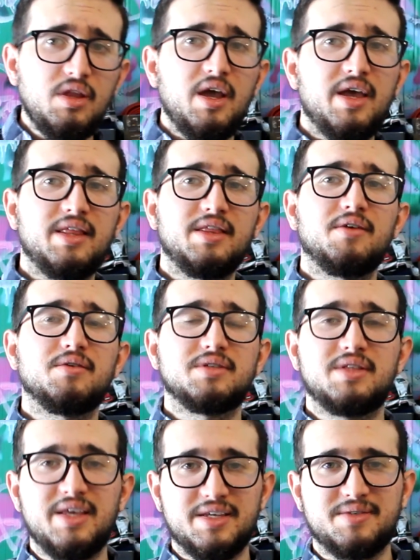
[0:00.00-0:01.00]
And then there
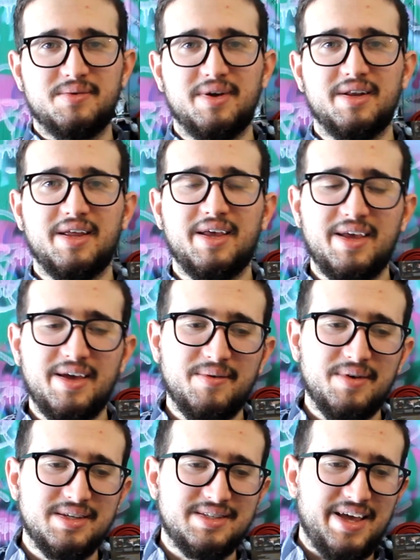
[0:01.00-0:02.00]
was this one. It
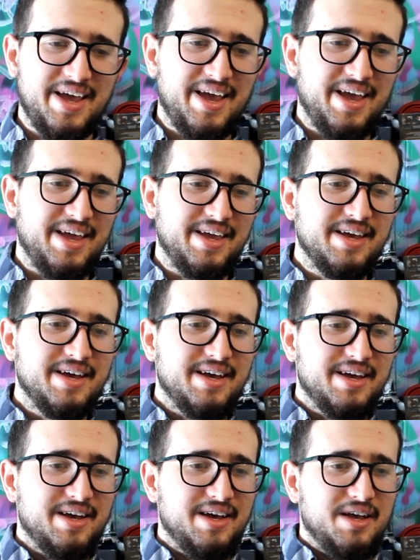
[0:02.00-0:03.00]
was a
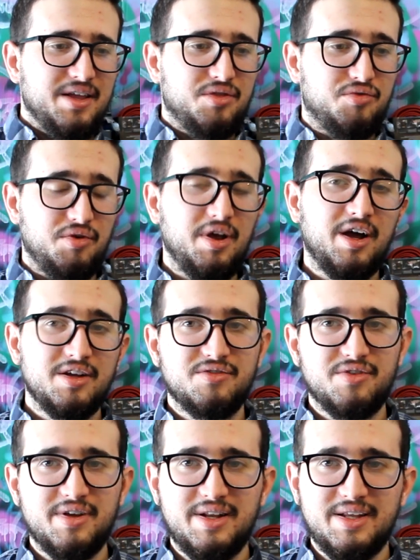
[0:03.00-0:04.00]

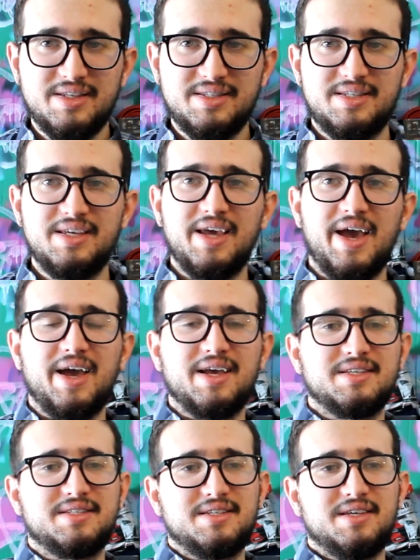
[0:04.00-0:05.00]

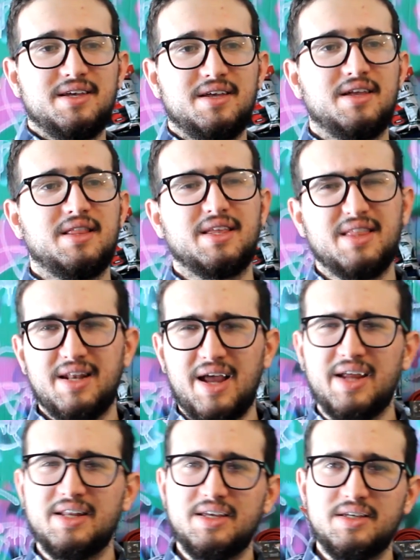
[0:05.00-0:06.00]
300ZX, like the
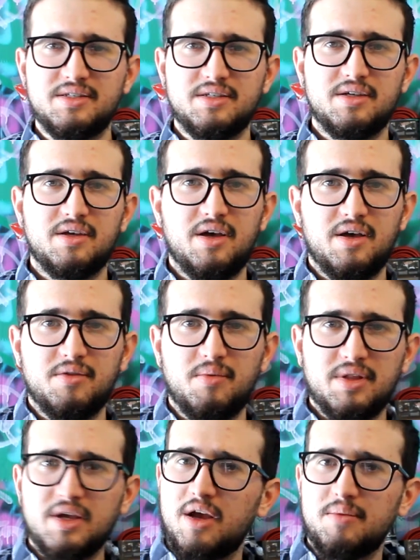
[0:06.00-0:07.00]
90s, the
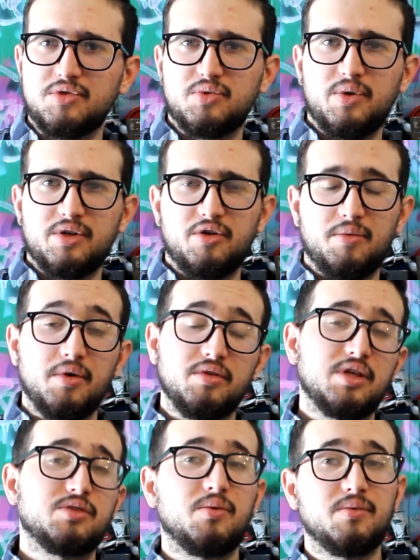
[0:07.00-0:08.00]
one that comes twin turbo.
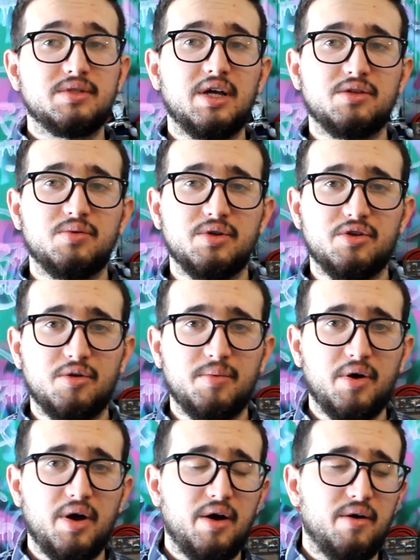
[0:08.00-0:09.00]
This one was not twin
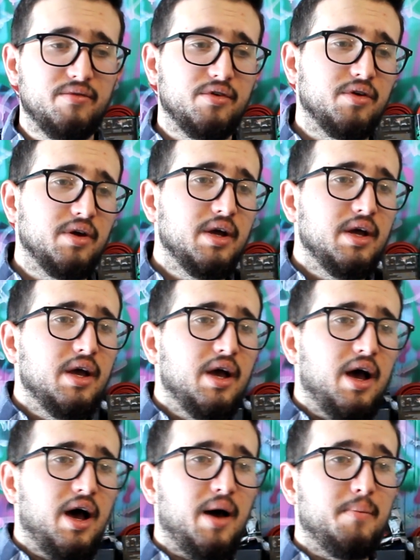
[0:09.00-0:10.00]
turbo, however,
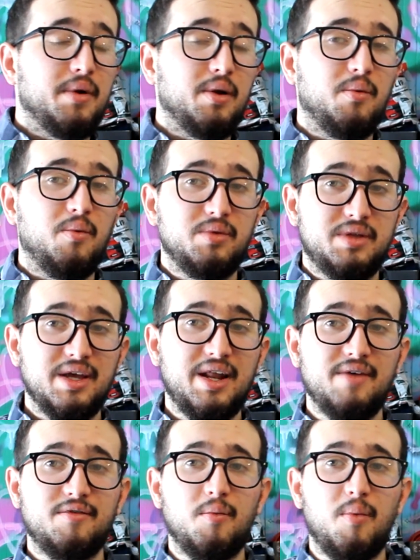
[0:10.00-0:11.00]
but it did
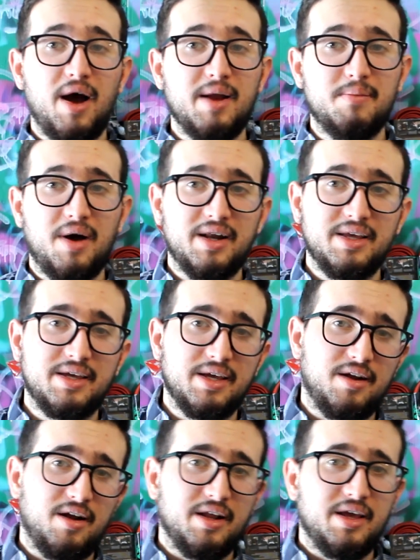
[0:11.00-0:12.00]
have a wide body
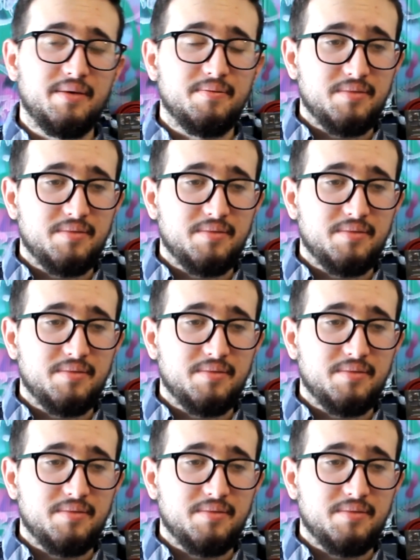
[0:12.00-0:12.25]
kit on it,